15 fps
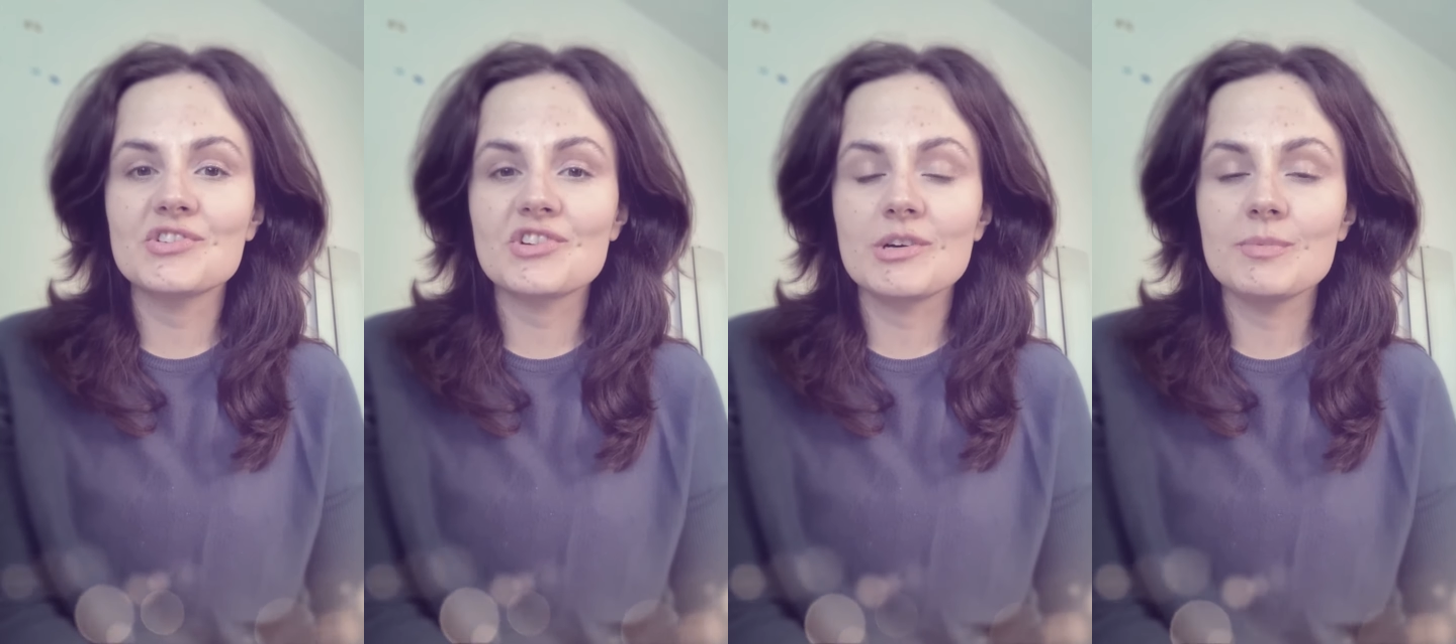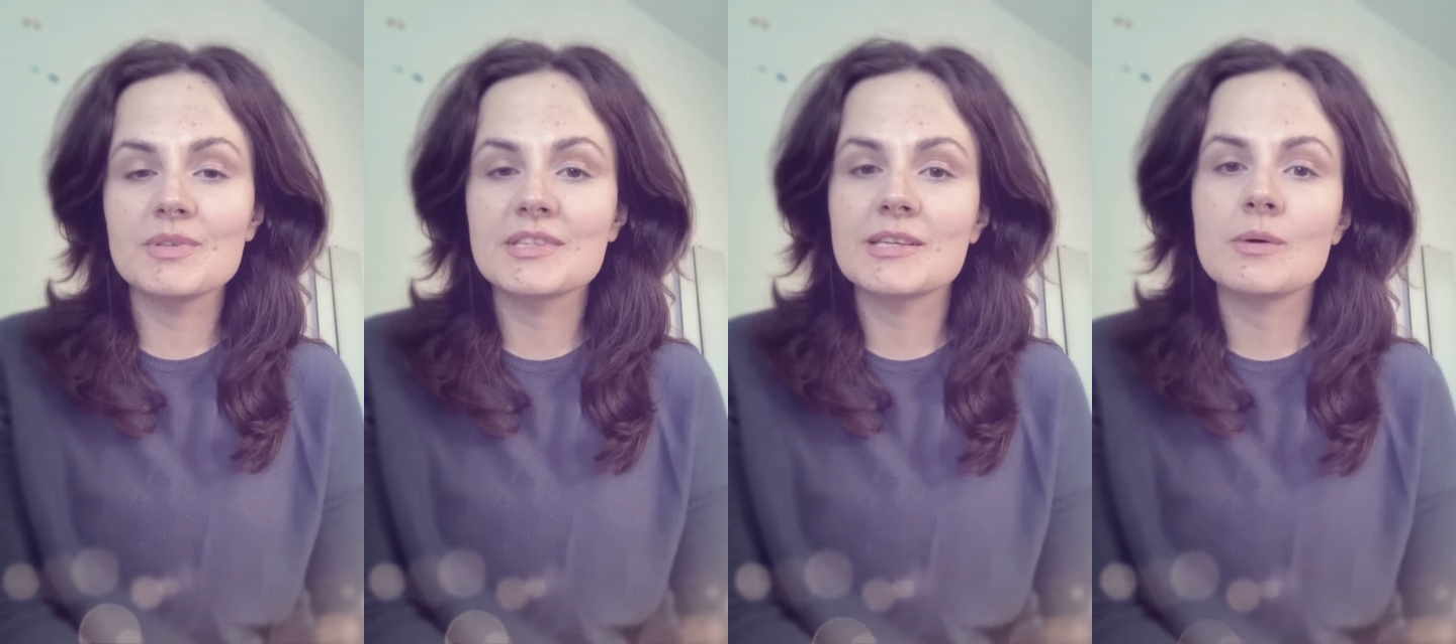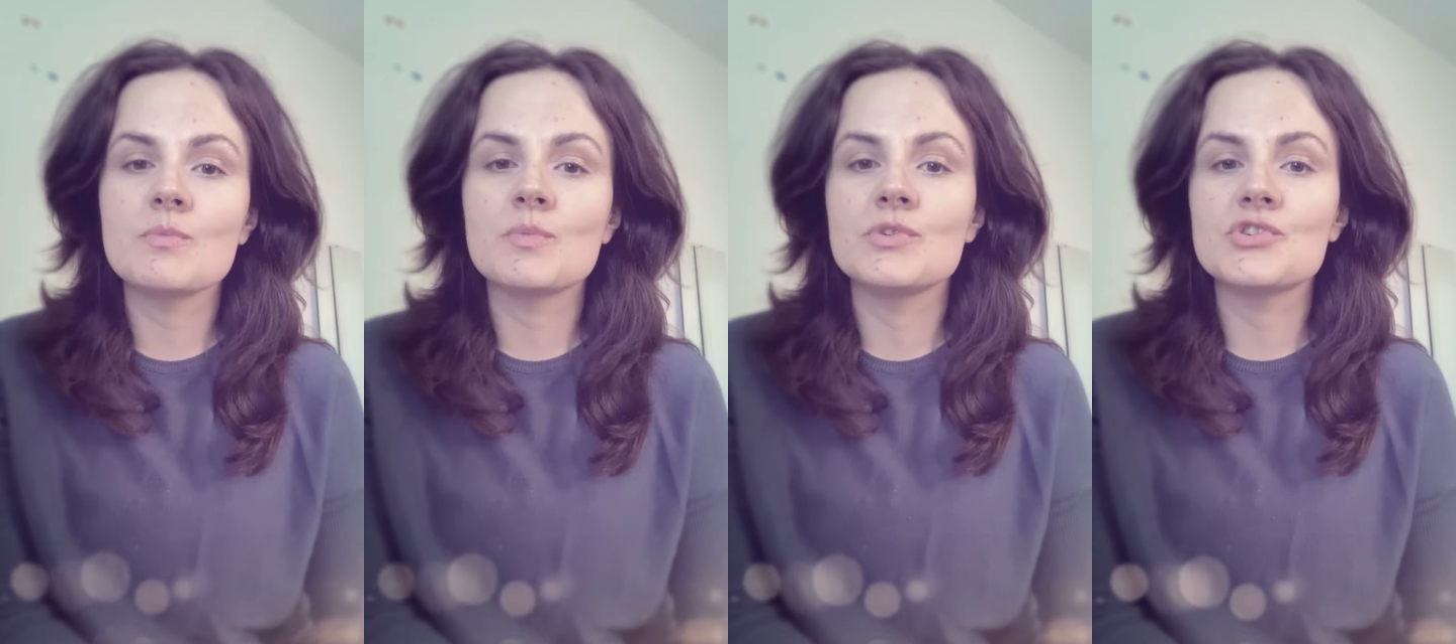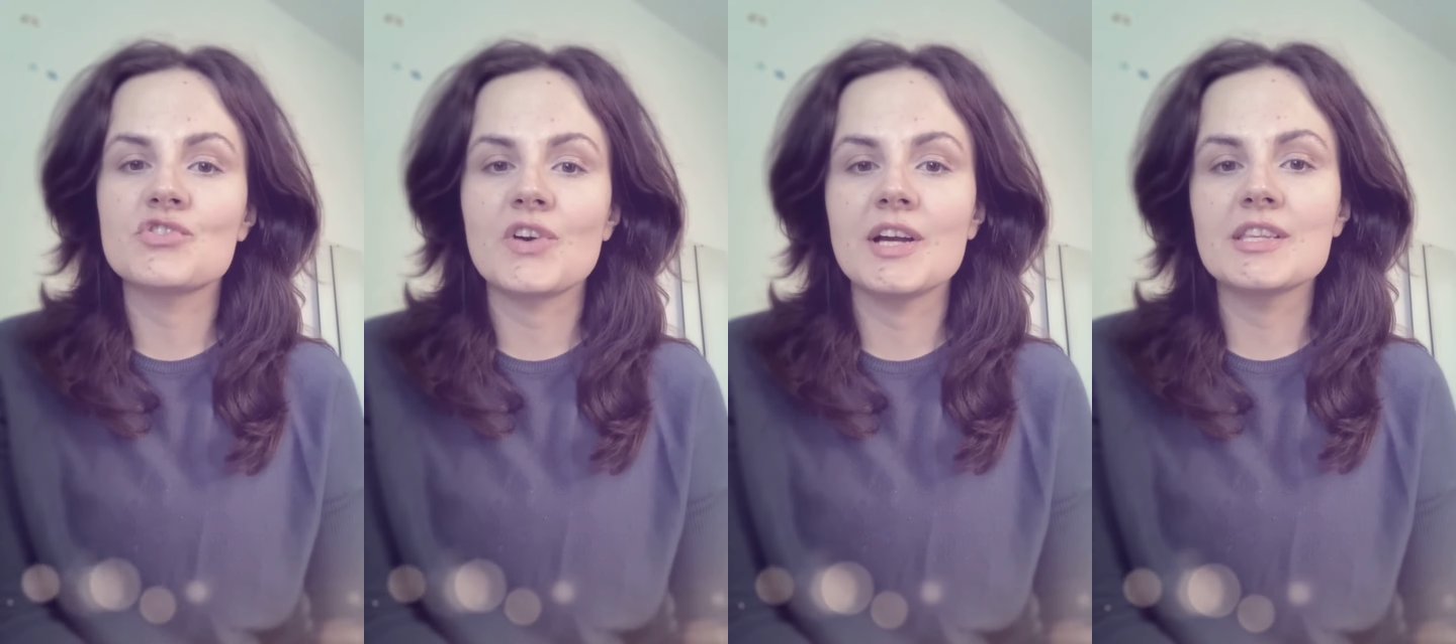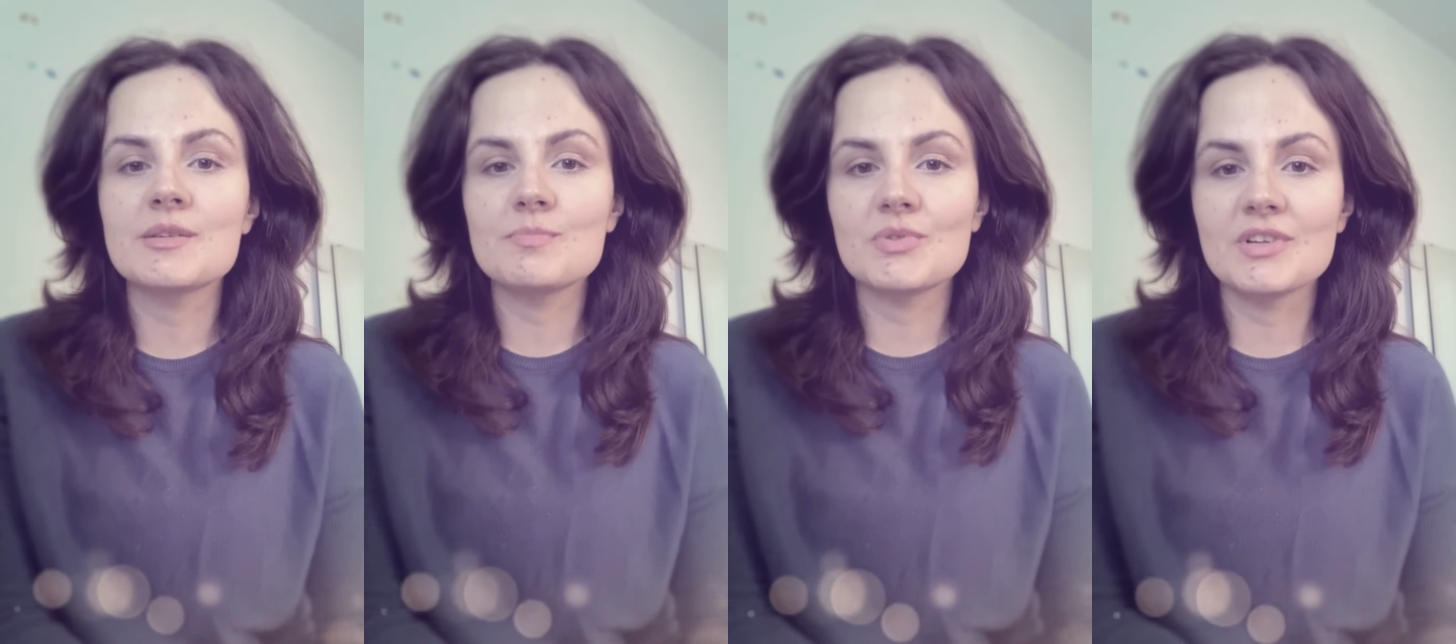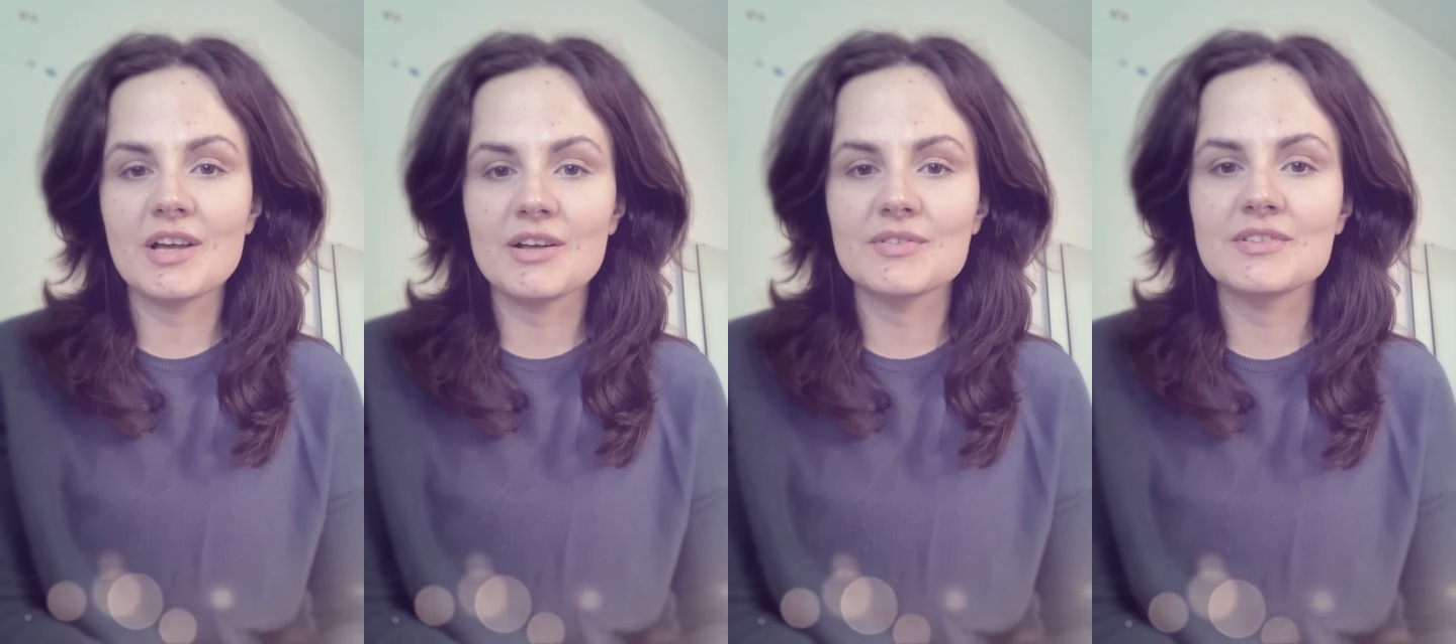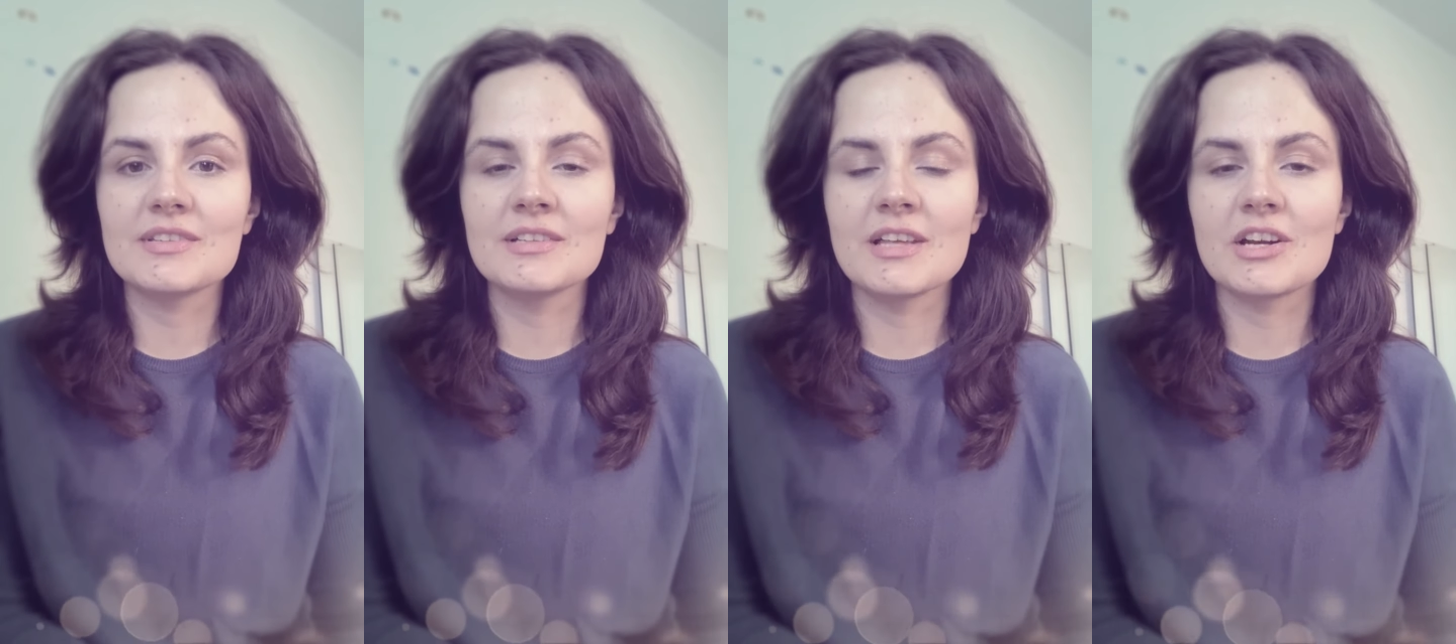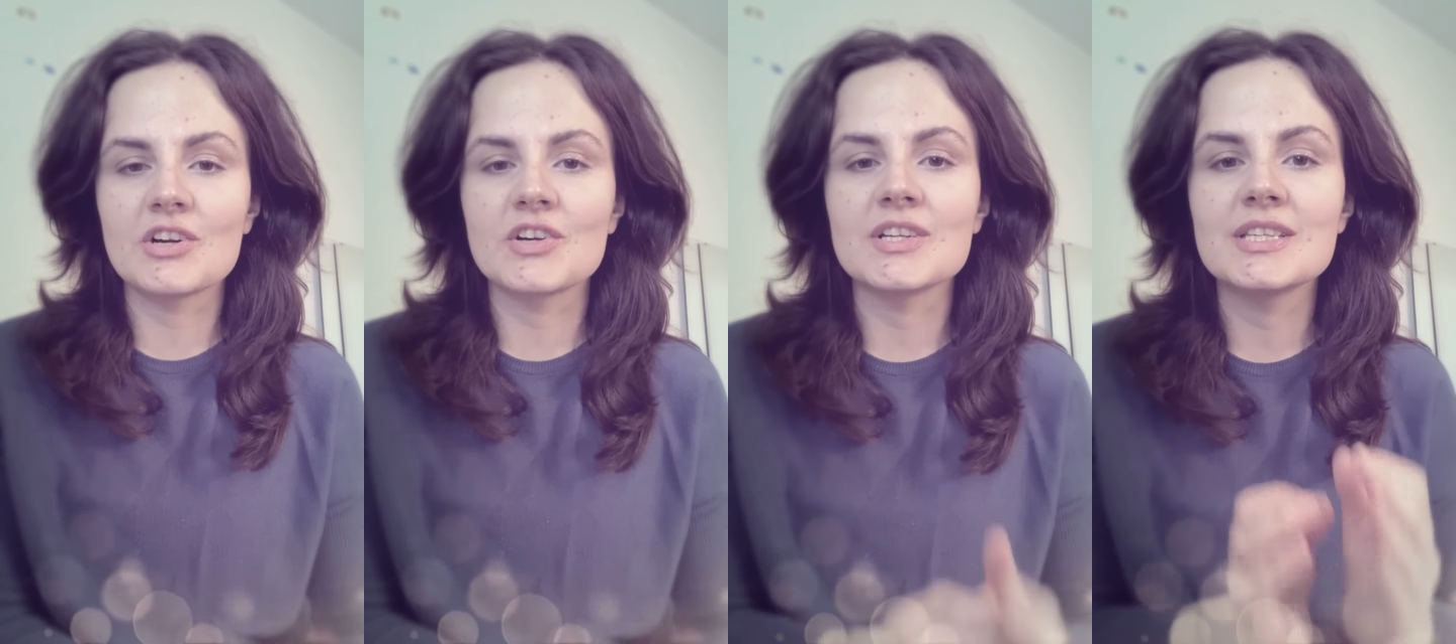troublesome when trying to pronounce the
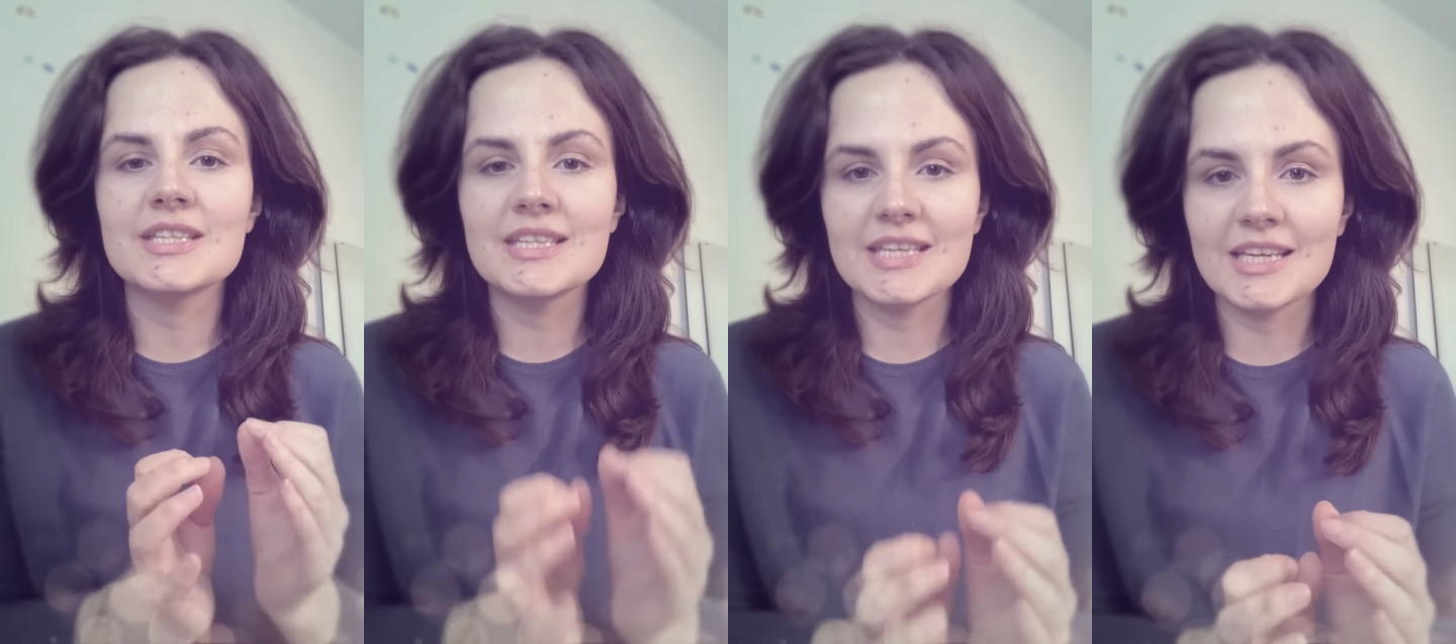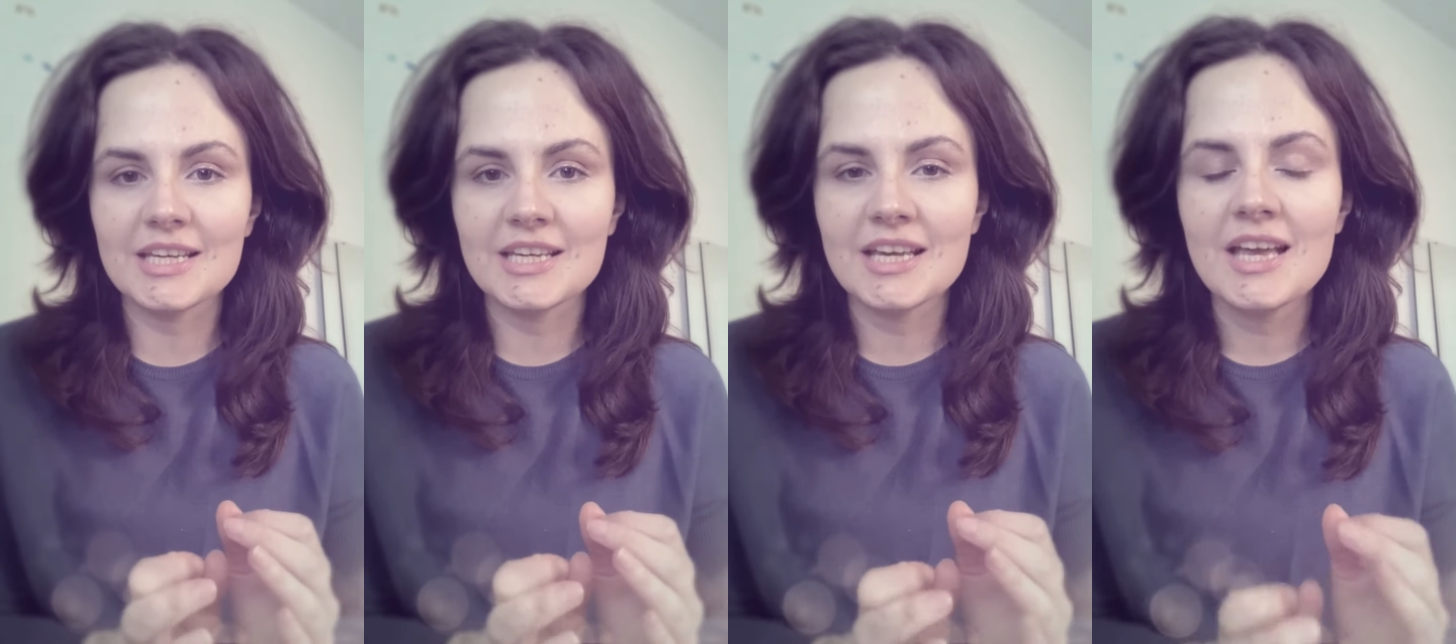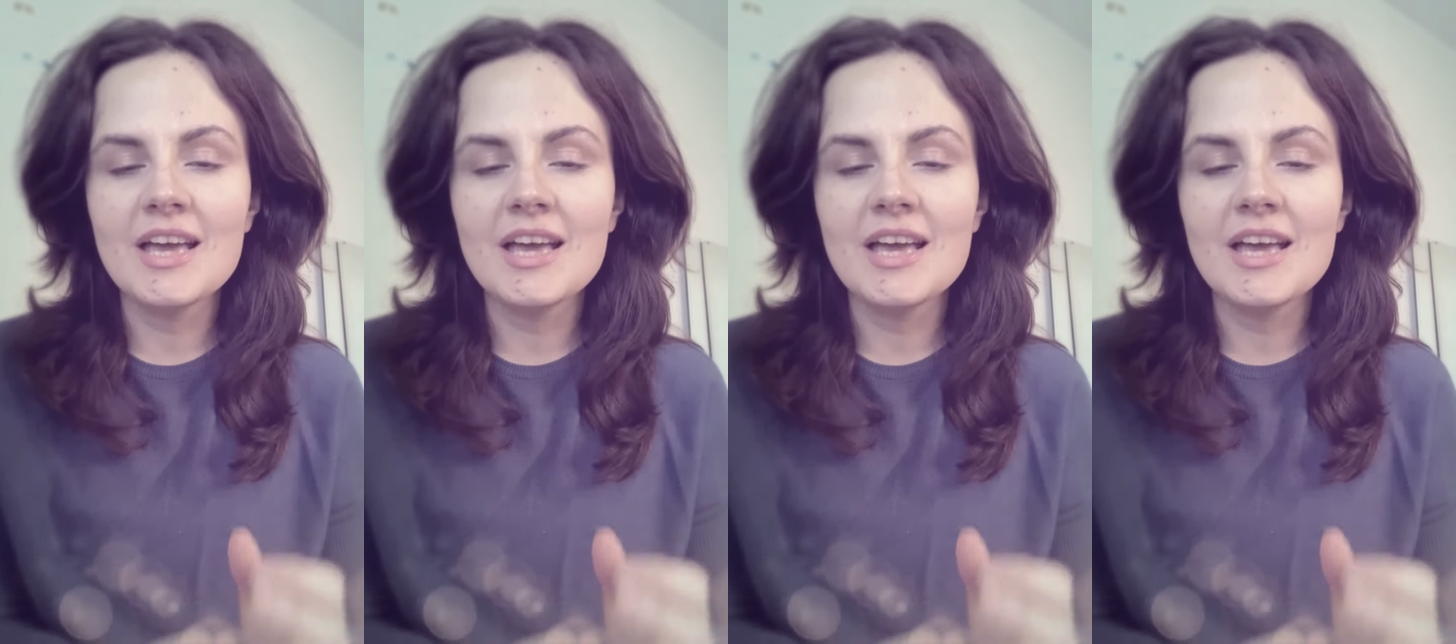letter T,